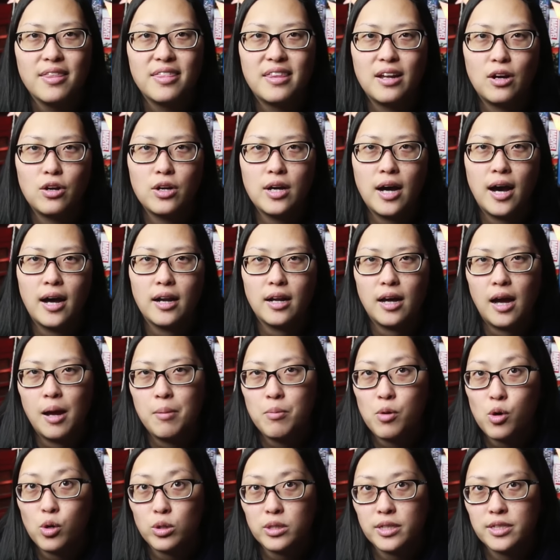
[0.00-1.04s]
They're not.
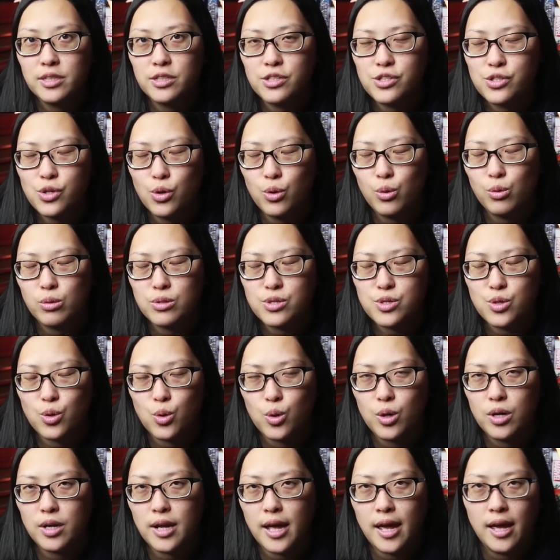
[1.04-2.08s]
I'm holding the soul
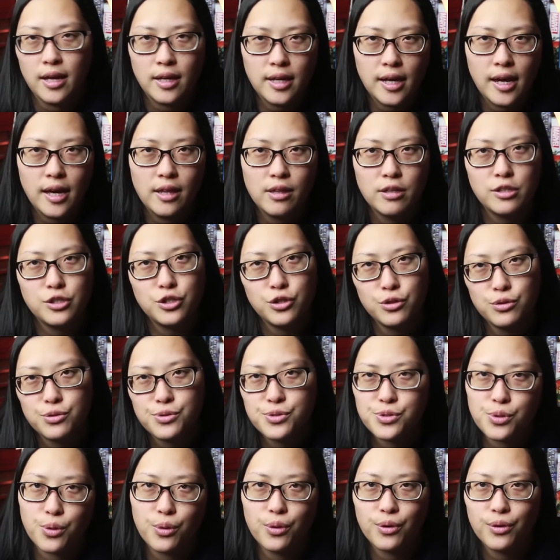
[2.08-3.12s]
sword, aka the truth
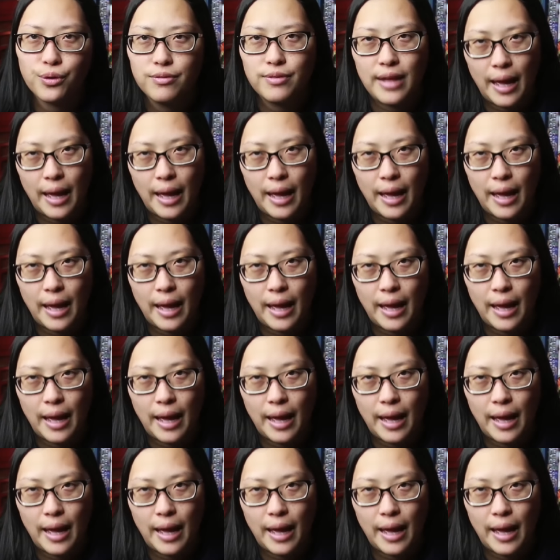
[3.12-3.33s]
sword.